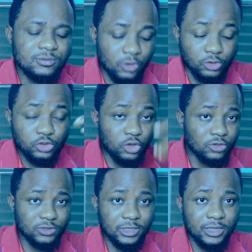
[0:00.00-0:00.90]
on
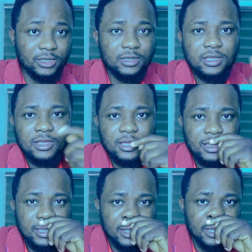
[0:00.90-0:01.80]
Thursday,
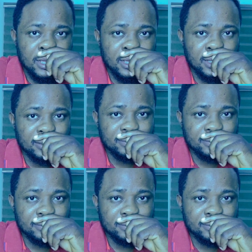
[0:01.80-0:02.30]
our